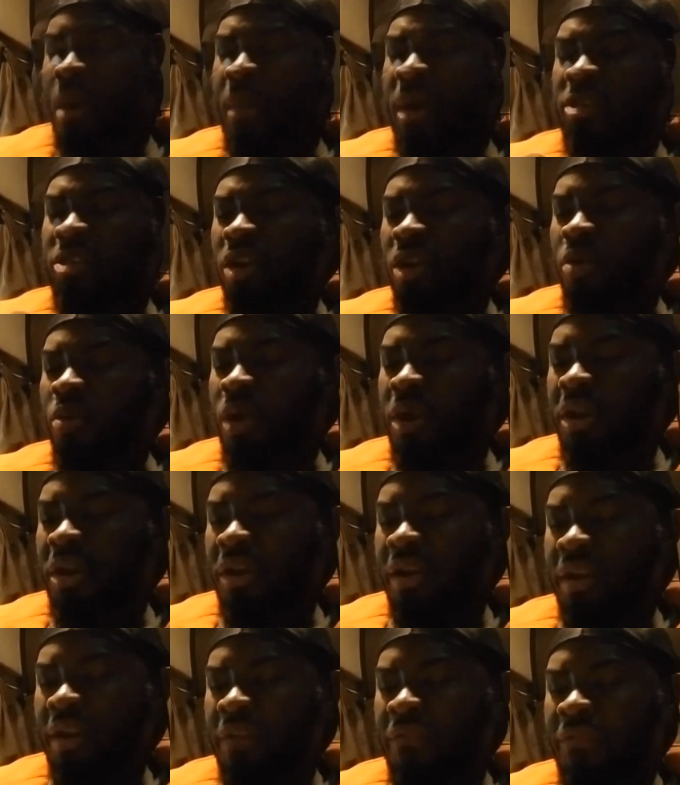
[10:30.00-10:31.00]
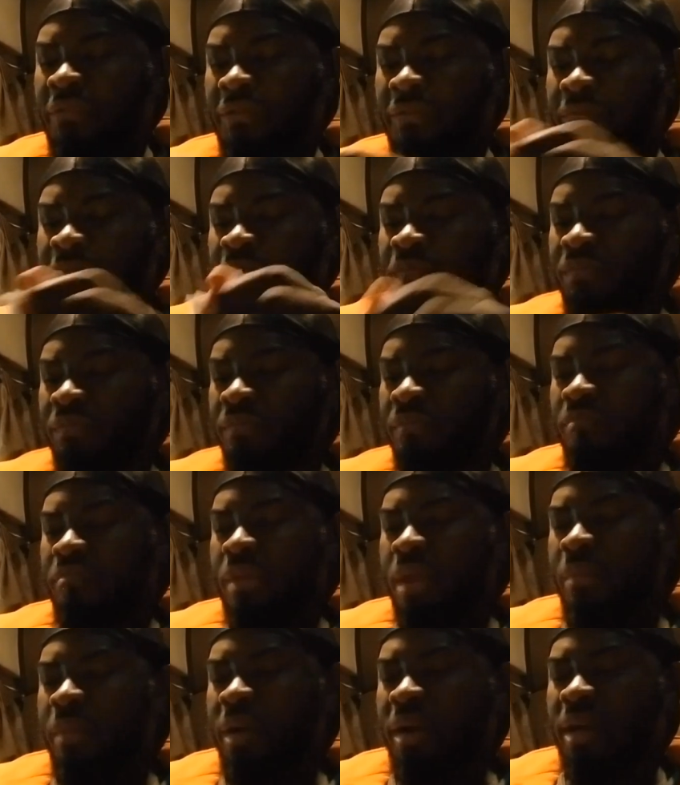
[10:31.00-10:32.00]
I'm actually wondering if,
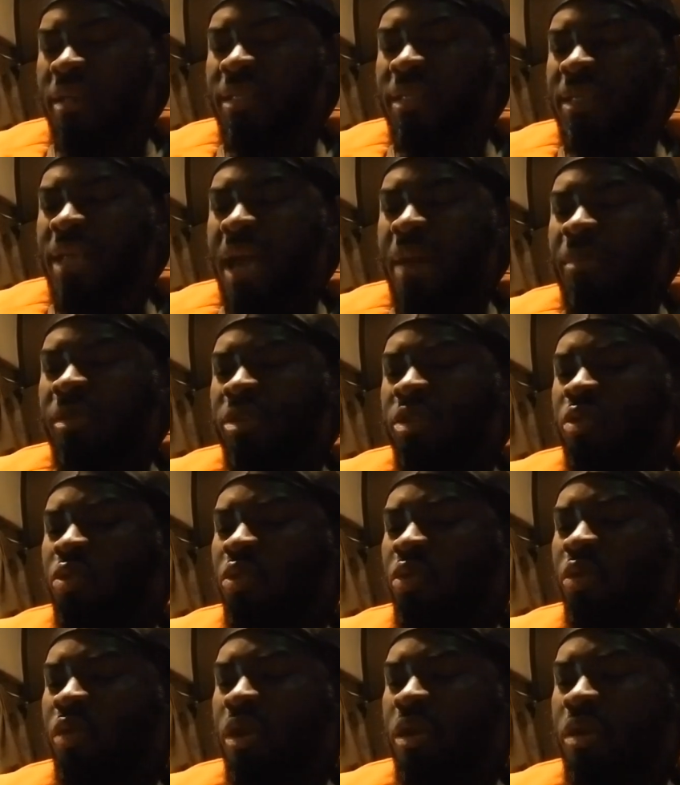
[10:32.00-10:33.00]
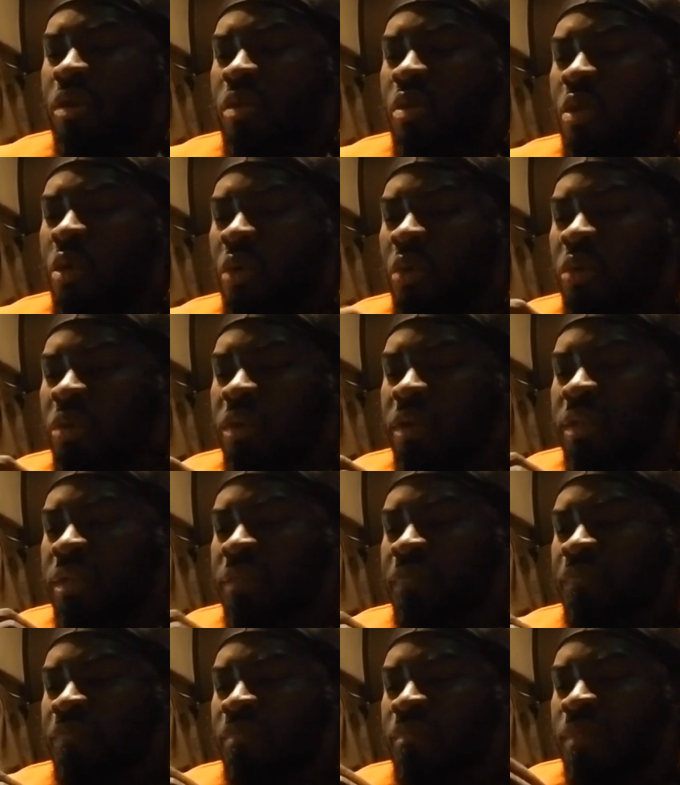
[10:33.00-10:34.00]
maybe because the time is too cold,
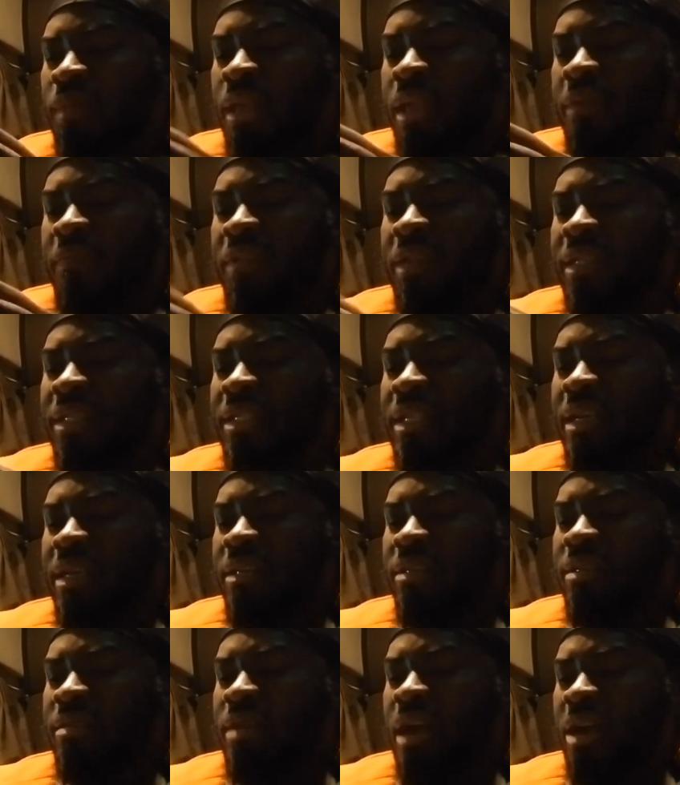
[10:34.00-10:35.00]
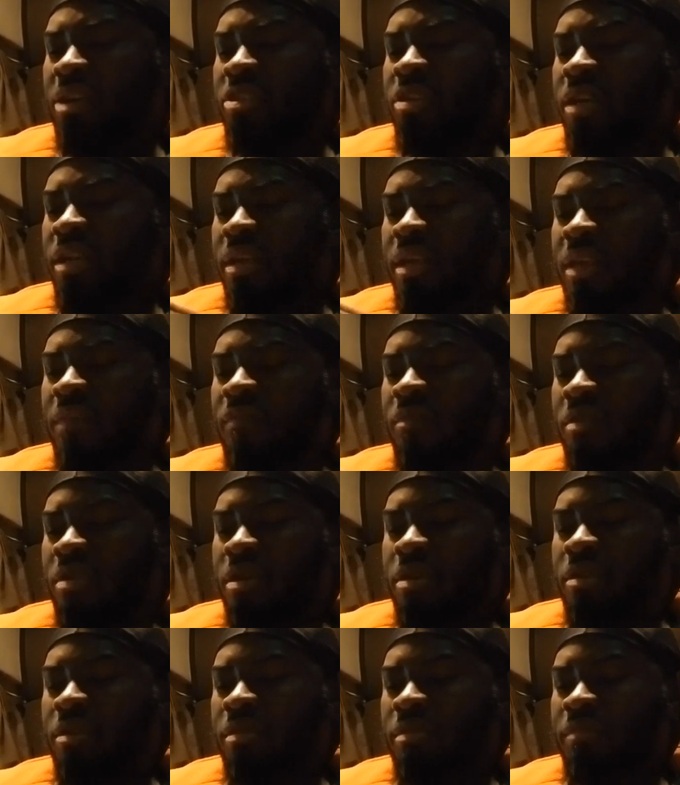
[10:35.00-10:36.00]
if this thing is actually even
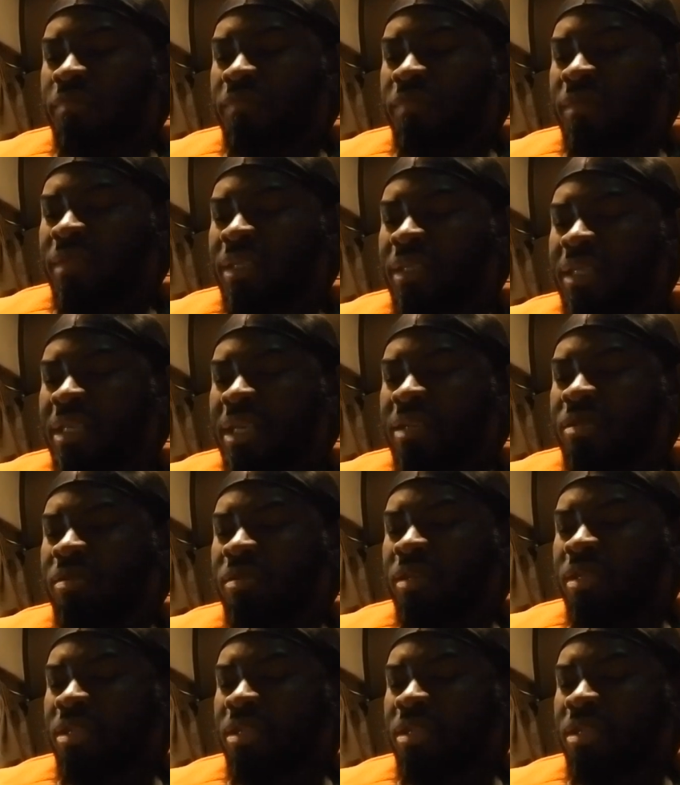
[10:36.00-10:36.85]
gonna stick to the